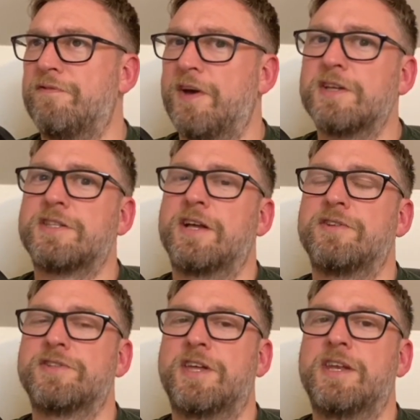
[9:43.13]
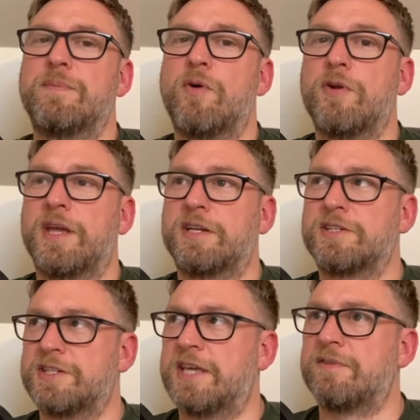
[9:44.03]
first thing on Sunday morning
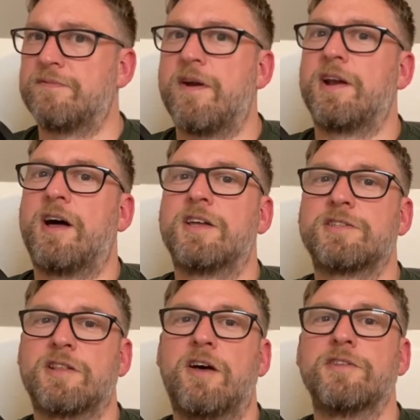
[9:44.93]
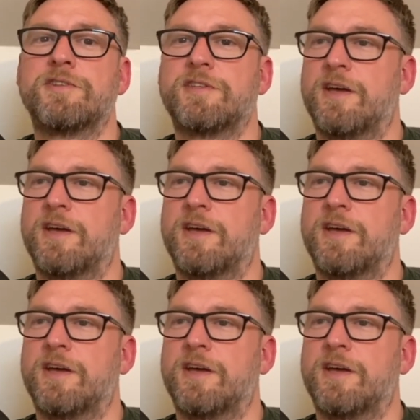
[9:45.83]
to take the very last slots.